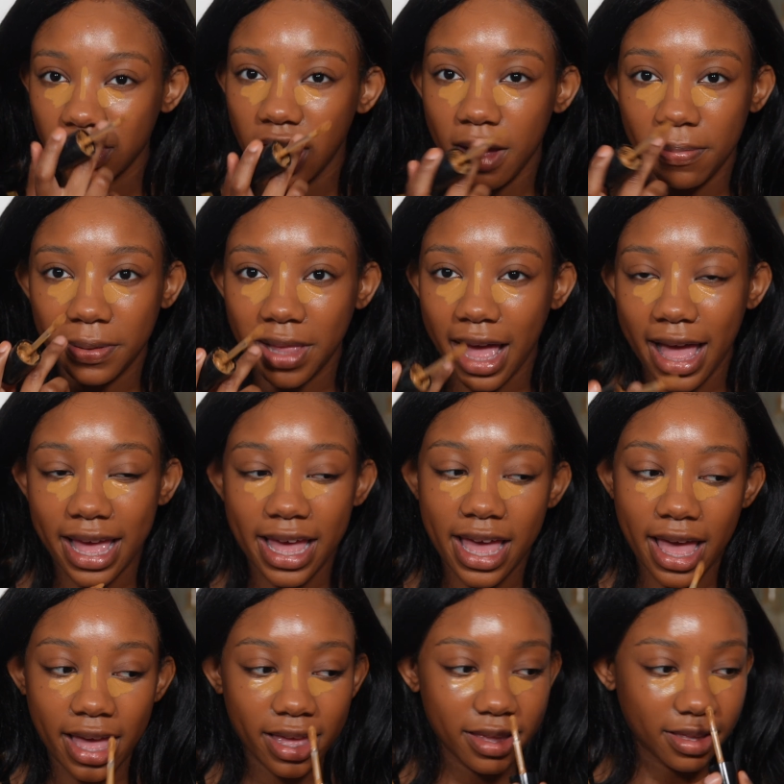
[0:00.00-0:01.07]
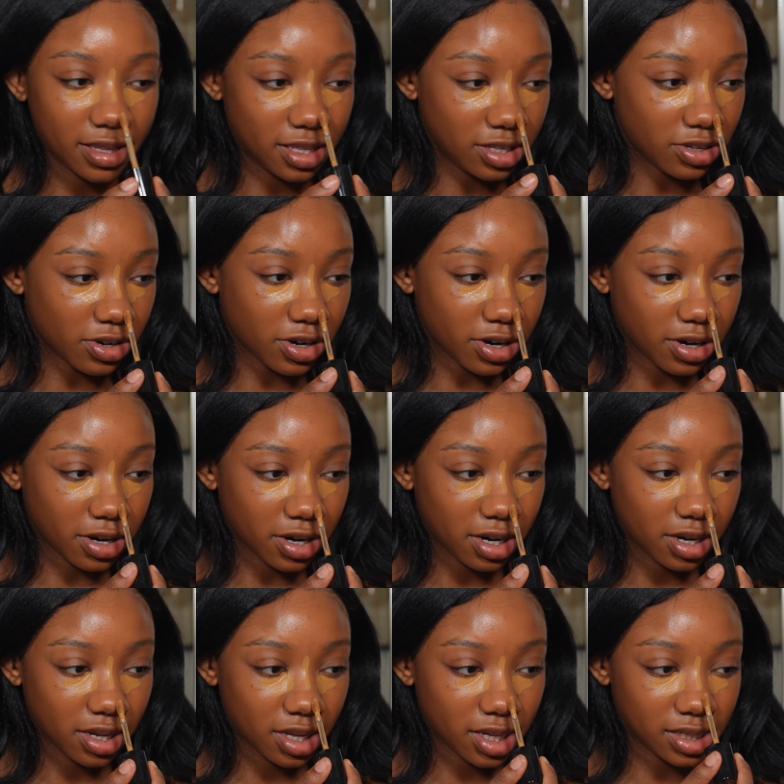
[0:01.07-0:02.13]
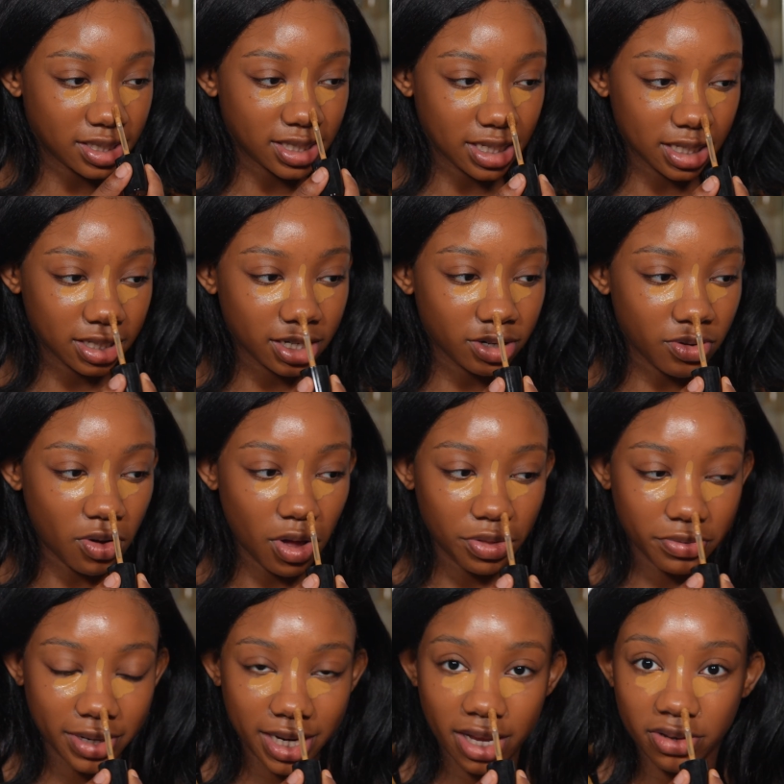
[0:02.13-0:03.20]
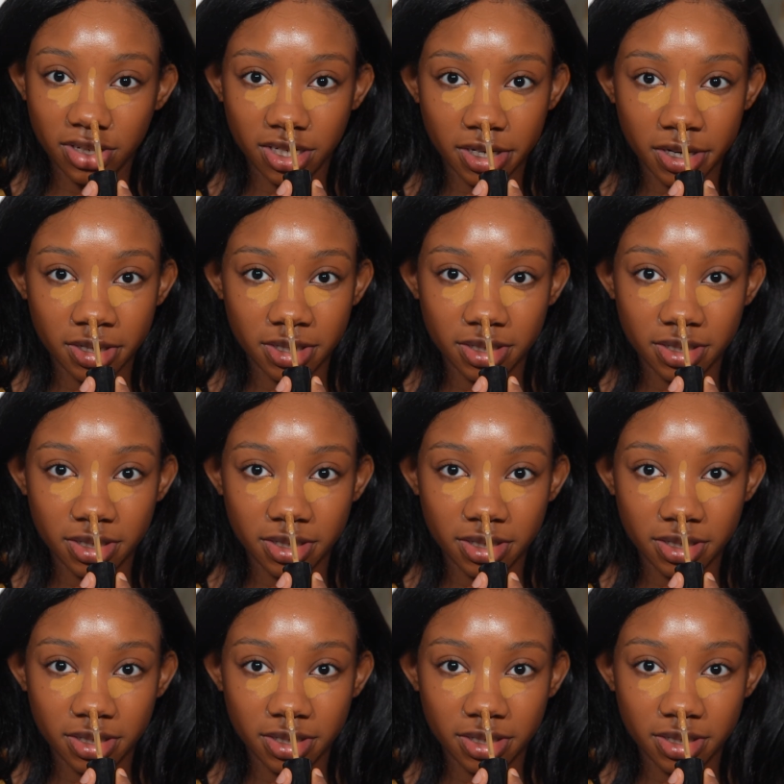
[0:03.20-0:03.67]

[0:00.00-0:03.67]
apply your concealer all the way down here.